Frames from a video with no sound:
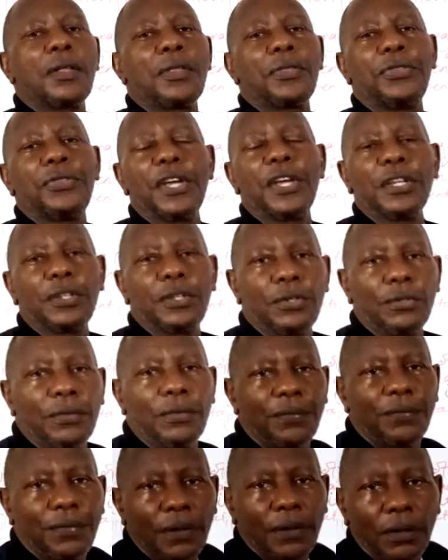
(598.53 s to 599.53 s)
Thank
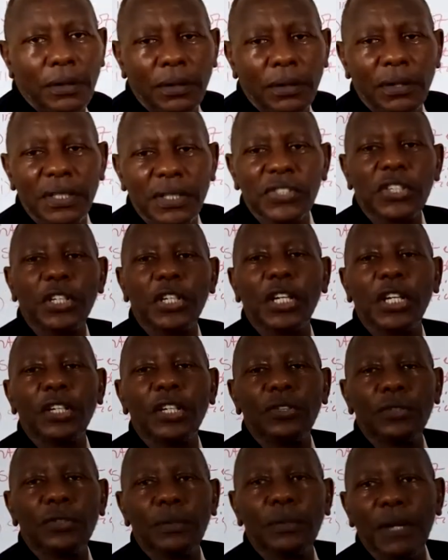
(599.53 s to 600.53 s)
you for listening
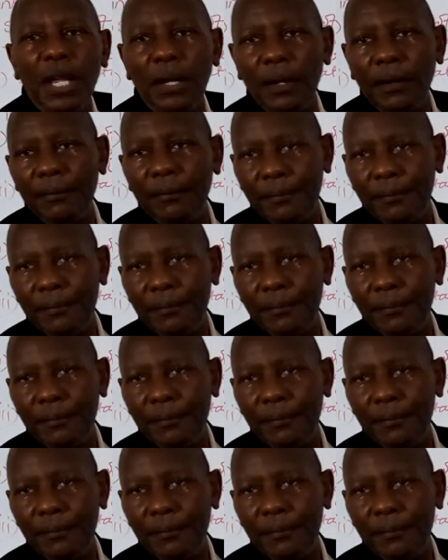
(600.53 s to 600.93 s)
to me.